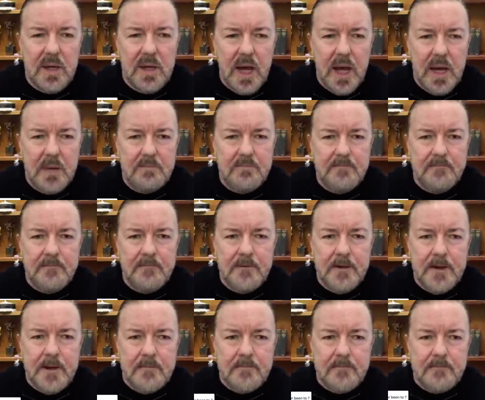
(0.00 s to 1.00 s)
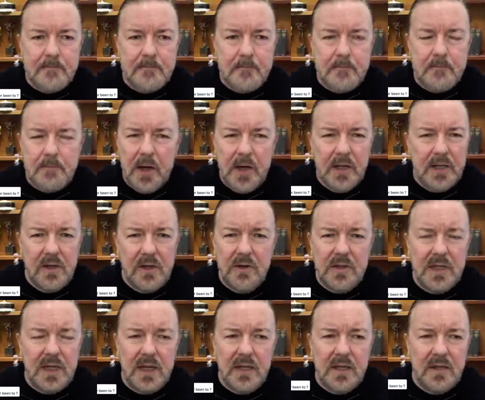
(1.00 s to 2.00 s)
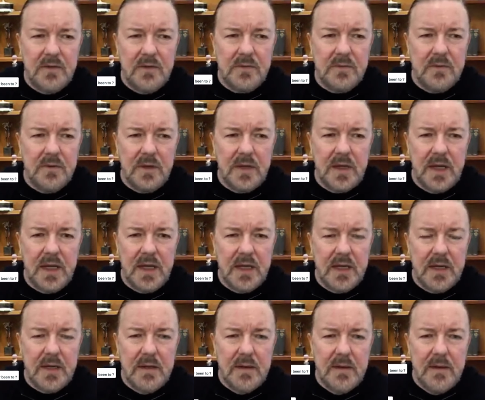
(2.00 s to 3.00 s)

But I don't usually get nervous for a gig.